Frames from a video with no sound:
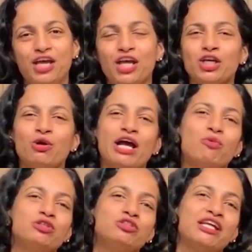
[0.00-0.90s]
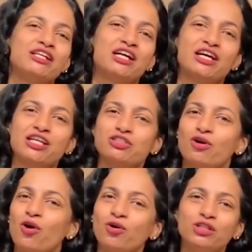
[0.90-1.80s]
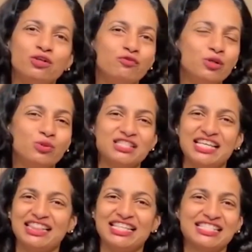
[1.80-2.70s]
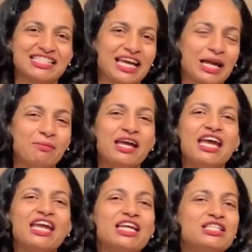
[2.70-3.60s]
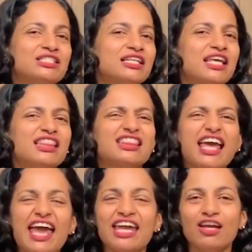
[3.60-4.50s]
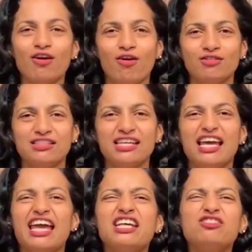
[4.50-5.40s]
You know, I want to encourage all the viewers at this time is thank God,